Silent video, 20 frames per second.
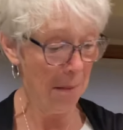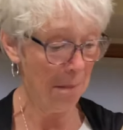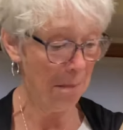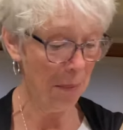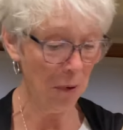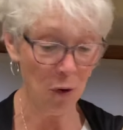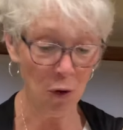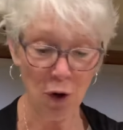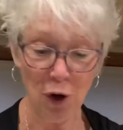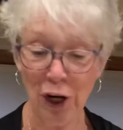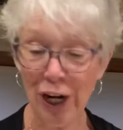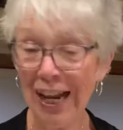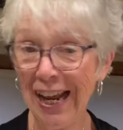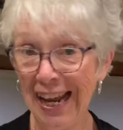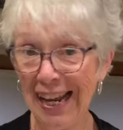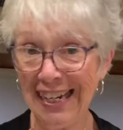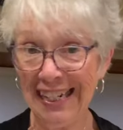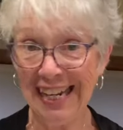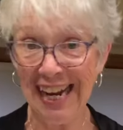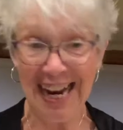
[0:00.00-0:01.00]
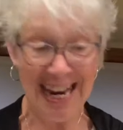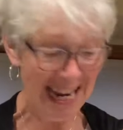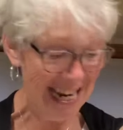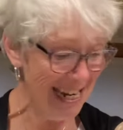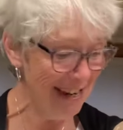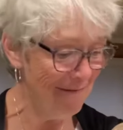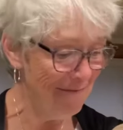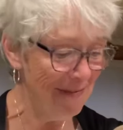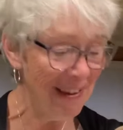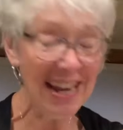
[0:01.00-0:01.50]
board
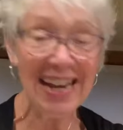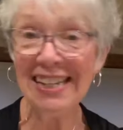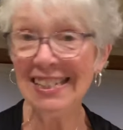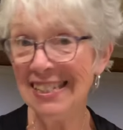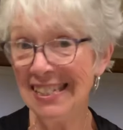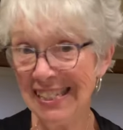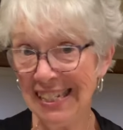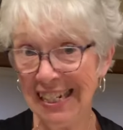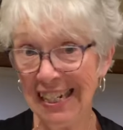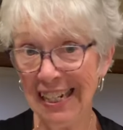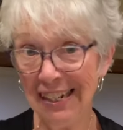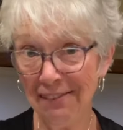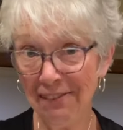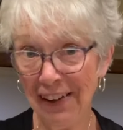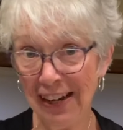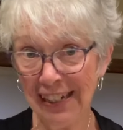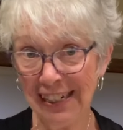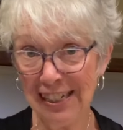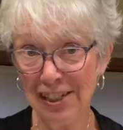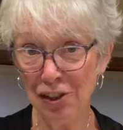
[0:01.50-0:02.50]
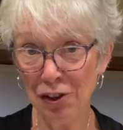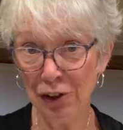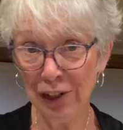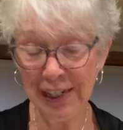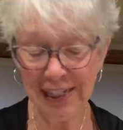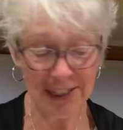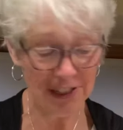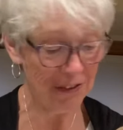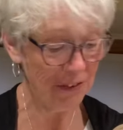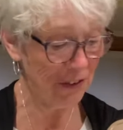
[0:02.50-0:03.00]
again and see if I can
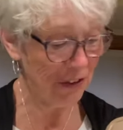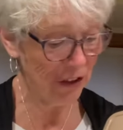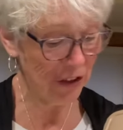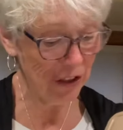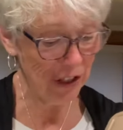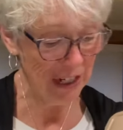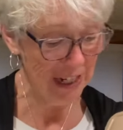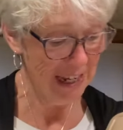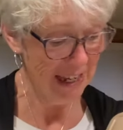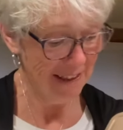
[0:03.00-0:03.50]
transfer